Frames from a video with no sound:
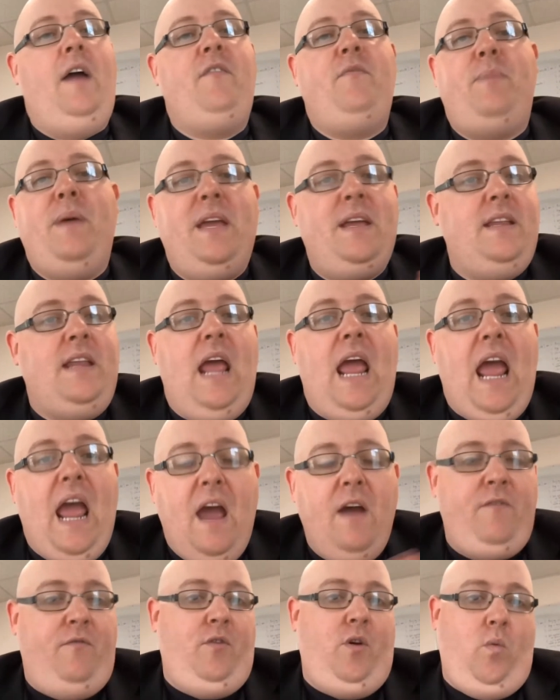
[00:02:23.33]
I've been
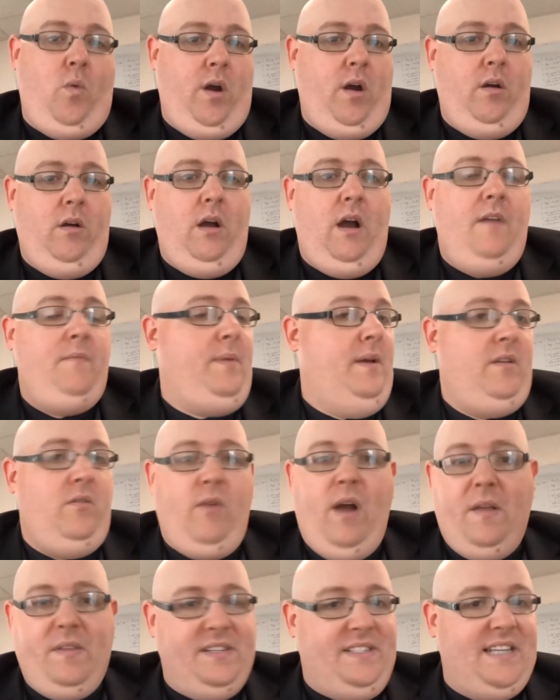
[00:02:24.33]
everywhere. I've been
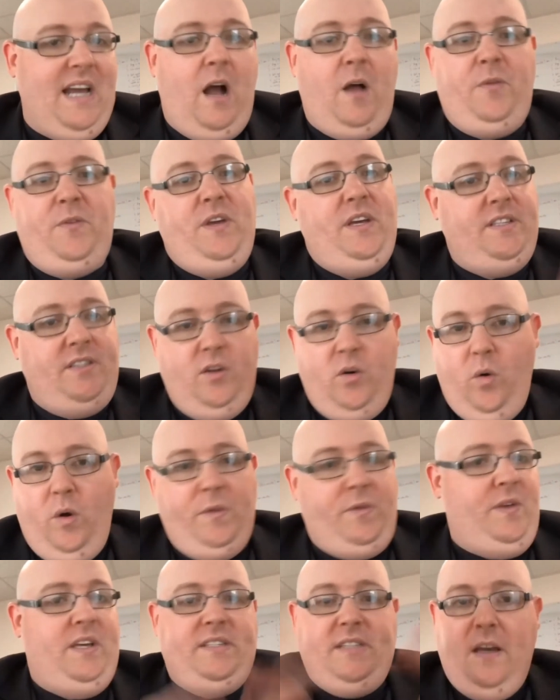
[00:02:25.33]
around the Southeast, the
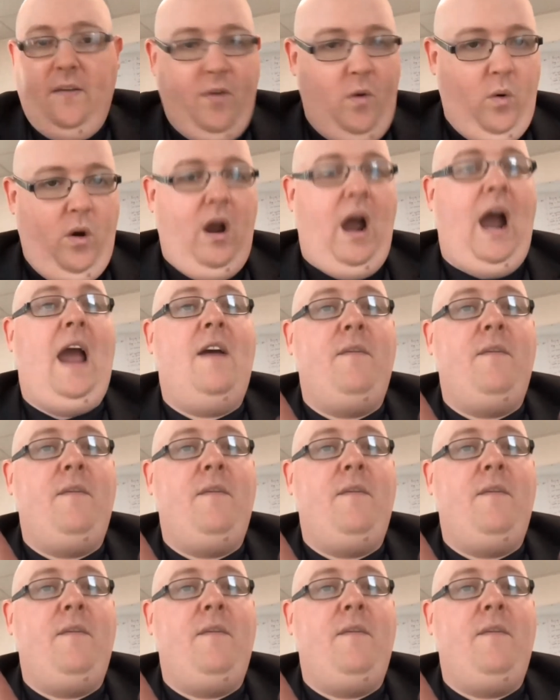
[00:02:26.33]
Northeast, everywhere.